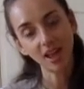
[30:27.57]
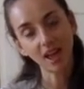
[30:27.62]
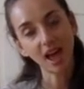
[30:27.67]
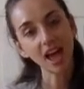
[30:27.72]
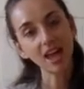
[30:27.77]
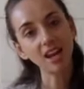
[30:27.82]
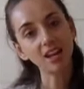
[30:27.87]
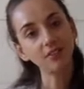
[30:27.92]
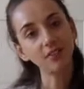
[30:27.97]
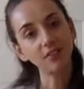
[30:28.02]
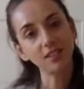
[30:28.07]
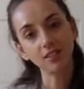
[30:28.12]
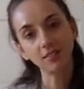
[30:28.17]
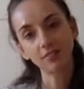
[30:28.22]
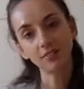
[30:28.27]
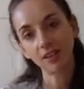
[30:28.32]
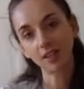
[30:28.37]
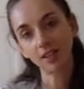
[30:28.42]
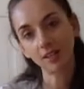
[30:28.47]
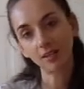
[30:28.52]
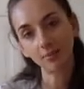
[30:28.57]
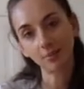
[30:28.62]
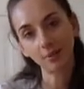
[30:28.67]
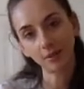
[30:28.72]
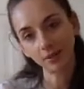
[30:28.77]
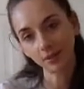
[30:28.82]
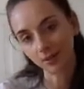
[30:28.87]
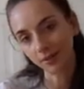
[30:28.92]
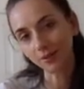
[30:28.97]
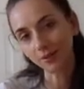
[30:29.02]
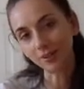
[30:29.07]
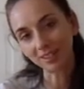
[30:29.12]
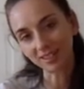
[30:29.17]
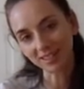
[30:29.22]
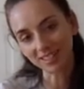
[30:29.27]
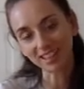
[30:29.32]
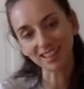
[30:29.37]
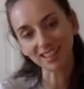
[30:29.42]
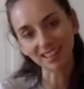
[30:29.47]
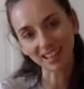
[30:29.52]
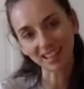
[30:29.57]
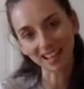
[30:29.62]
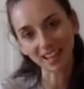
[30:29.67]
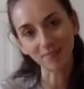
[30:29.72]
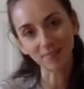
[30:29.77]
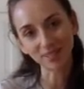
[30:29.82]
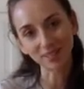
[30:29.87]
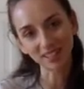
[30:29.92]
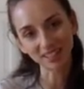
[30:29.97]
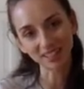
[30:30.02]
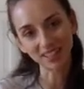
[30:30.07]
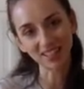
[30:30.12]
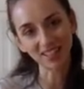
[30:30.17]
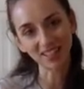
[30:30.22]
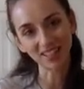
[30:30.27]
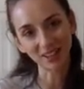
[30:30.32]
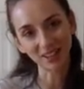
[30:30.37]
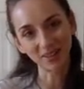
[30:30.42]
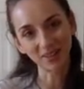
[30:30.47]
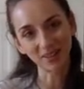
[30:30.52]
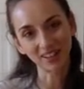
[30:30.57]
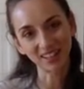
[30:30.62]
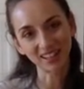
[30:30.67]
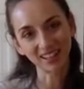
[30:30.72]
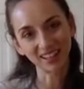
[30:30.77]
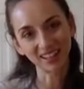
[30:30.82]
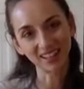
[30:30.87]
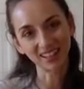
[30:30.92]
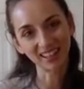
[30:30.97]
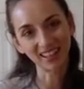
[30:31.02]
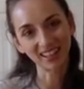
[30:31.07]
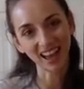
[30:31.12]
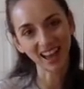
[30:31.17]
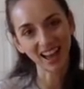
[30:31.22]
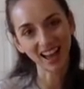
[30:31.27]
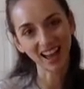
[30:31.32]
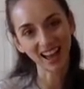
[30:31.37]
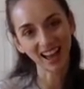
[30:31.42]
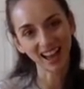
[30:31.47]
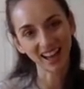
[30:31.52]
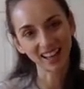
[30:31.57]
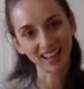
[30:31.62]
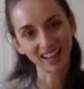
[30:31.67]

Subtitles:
And if it's available, you can sit the hips a little lower. Yeah.